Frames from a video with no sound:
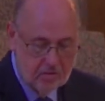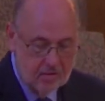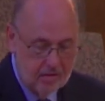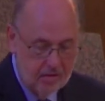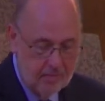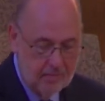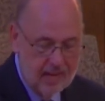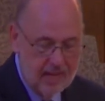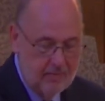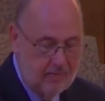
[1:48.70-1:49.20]

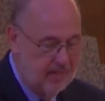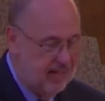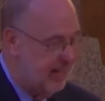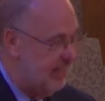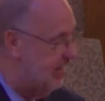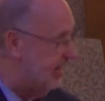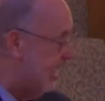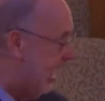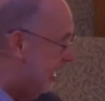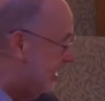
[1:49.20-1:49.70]
maybe a
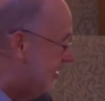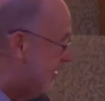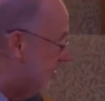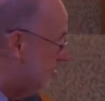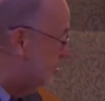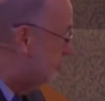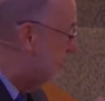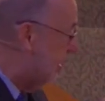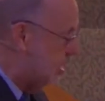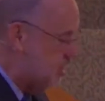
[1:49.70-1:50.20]
galactic
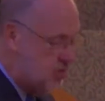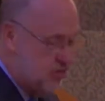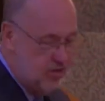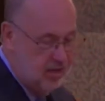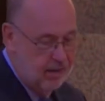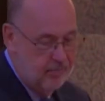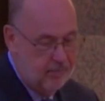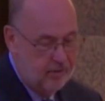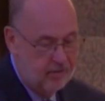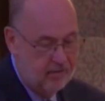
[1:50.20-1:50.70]

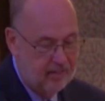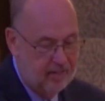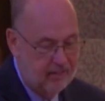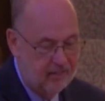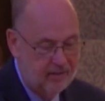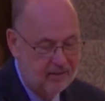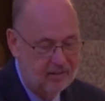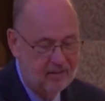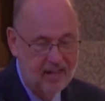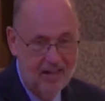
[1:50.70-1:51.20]
spaceship, or
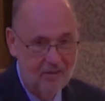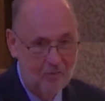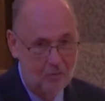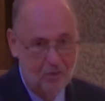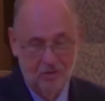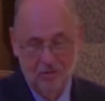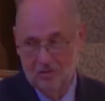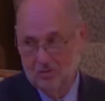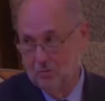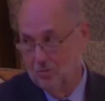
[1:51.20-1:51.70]
even
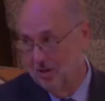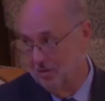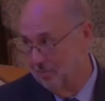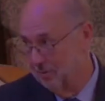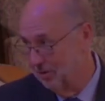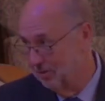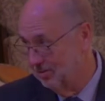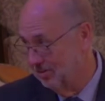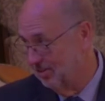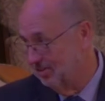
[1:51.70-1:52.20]
worse, one
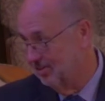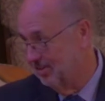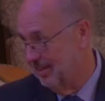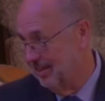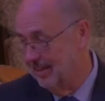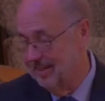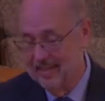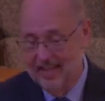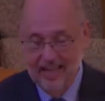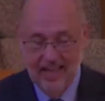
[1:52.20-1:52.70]
person said,
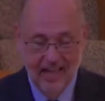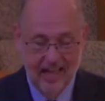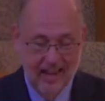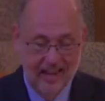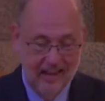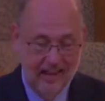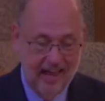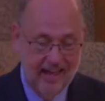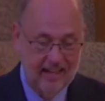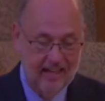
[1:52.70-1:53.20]

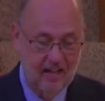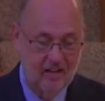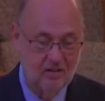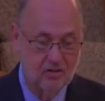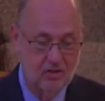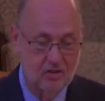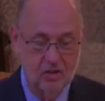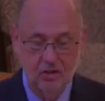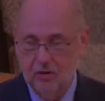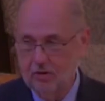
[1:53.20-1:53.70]
like a
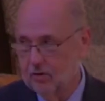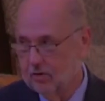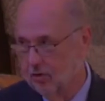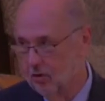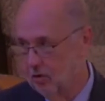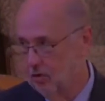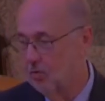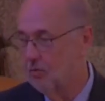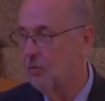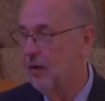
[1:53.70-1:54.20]

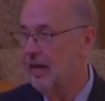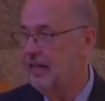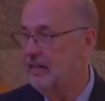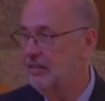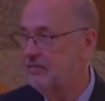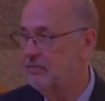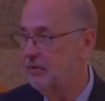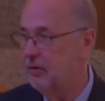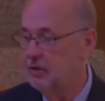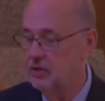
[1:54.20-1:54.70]
turtle waiting
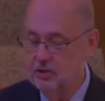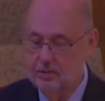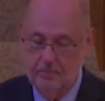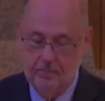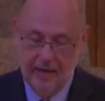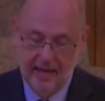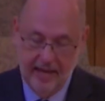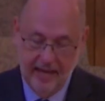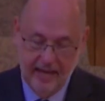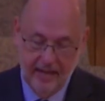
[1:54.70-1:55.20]
for
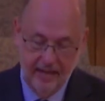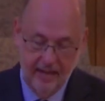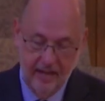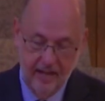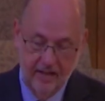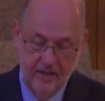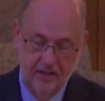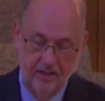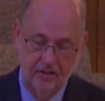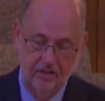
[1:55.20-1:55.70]
Japan
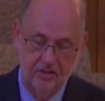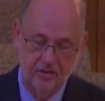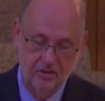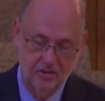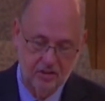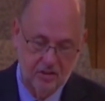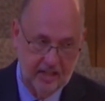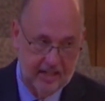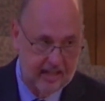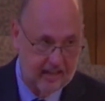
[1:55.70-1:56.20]
to
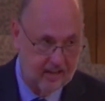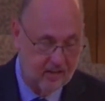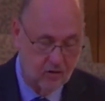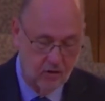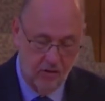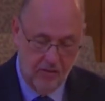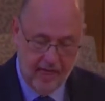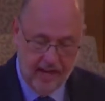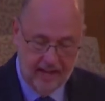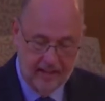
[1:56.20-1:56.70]
sink so
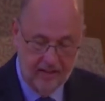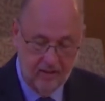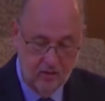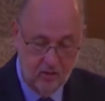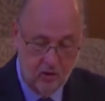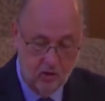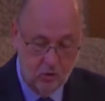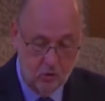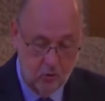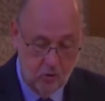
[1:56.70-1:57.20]
that it can
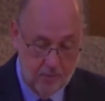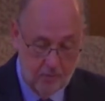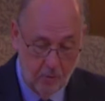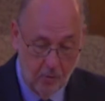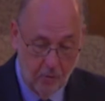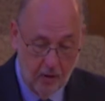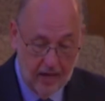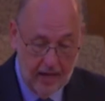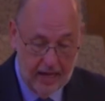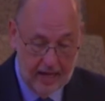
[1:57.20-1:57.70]
swim
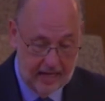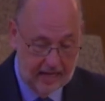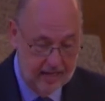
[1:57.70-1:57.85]
away.